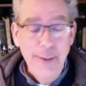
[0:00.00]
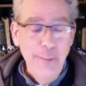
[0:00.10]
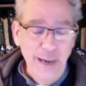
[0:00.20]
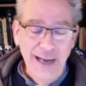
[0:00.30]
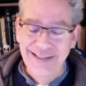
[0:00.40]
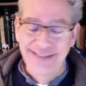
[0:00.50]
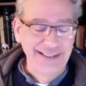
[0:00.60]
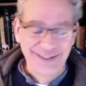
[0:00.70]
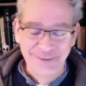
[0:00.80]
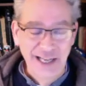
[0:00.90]
But
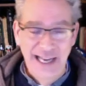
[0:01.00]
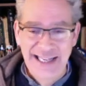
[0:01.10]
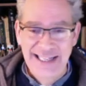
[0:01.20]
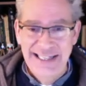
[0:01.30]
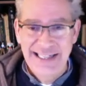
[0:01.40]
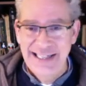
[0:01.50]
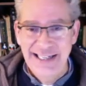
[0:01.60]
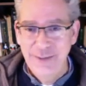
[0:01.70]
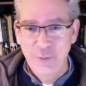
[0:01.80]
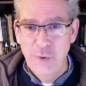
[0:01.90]
uh, he
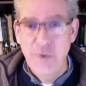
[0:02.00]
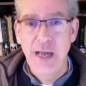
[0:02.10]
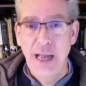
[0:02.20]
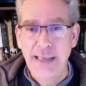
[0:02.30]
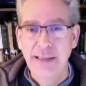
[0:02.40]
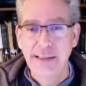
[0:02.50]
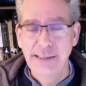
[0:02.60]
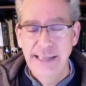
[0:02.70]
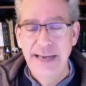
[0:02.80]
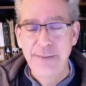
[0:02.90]
he will not
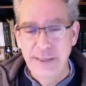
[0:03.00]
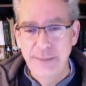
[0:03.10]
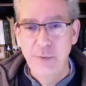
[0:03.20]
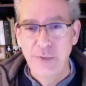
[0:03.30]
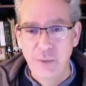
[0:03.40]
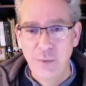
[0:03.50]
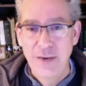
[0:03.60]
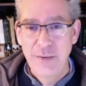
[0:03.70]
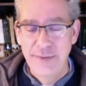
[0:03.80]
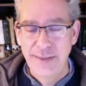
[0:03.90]
let people get away
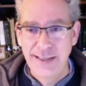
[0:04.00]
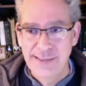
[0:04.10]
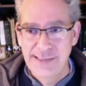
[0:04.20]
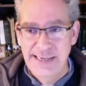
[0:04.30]
with things,